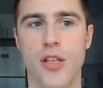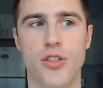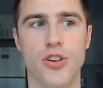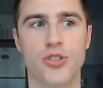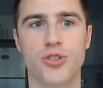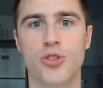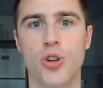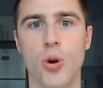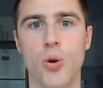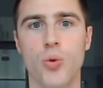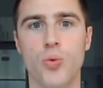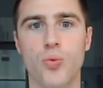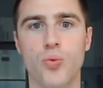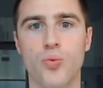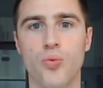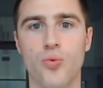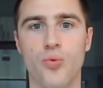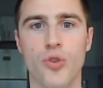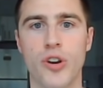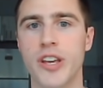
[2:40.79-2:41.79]
there's
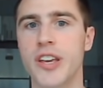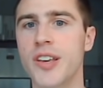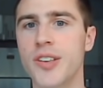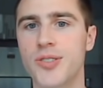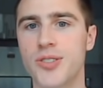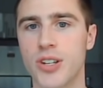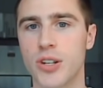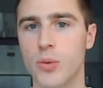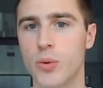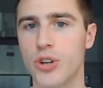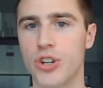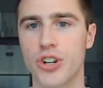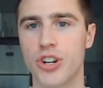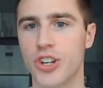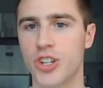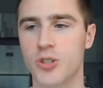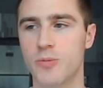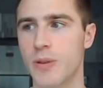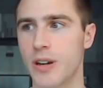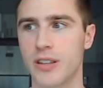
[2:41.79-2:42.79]
no reason we should
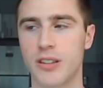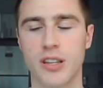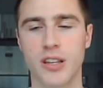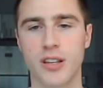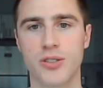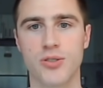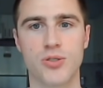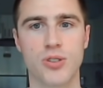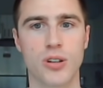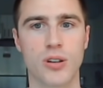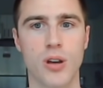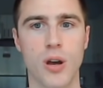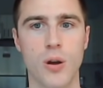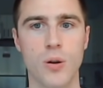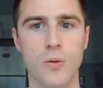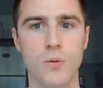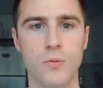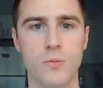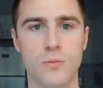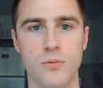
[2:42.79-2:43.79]
expect things to
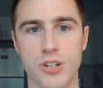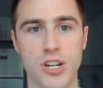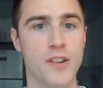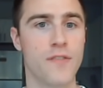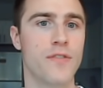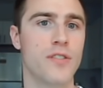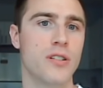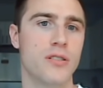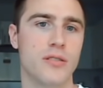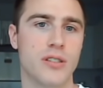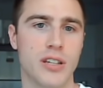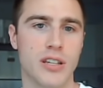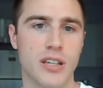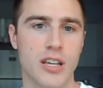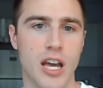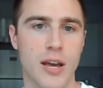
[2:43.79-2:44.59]
go differently.